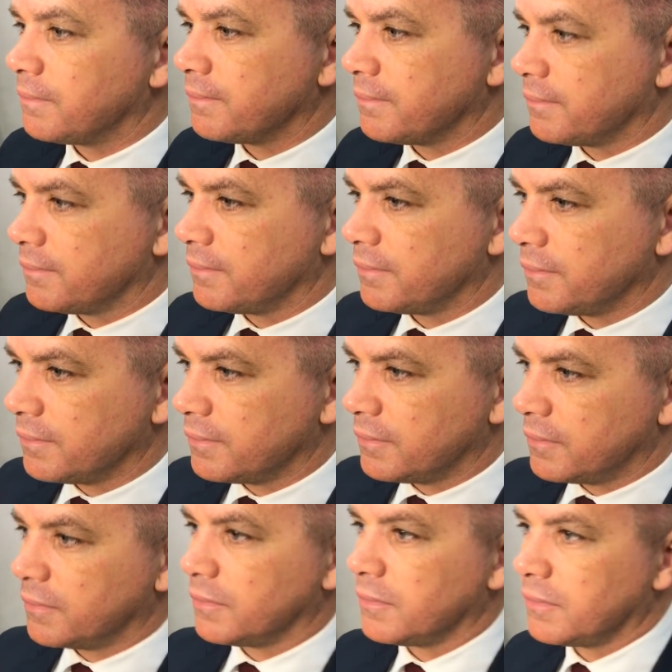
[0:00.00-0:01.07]
Kam and,
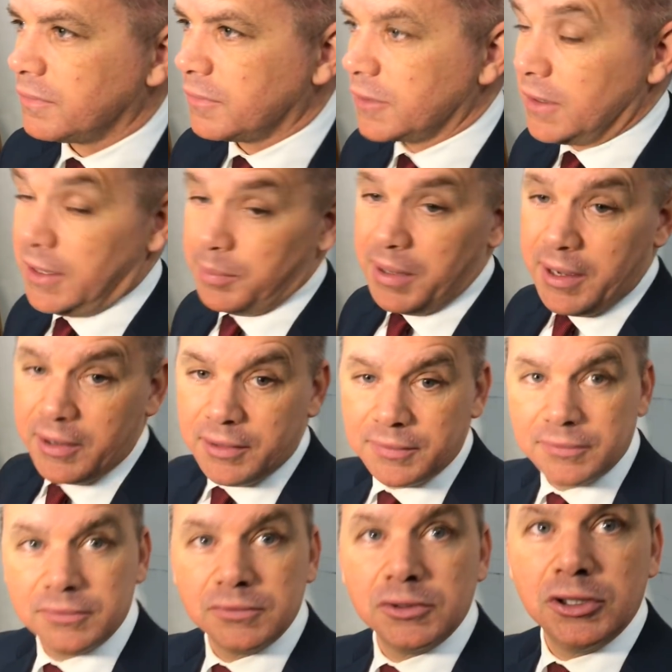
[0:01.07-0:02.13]
and Andrew? It better.
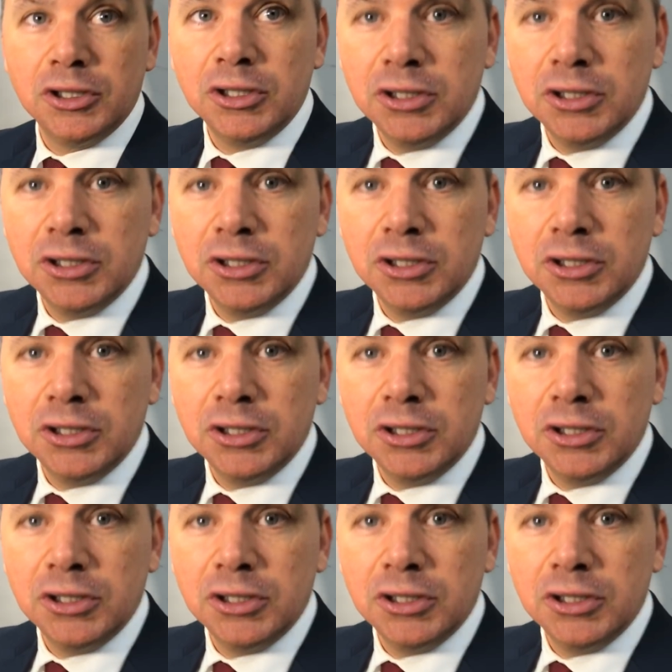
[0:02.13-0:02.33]
Yeah.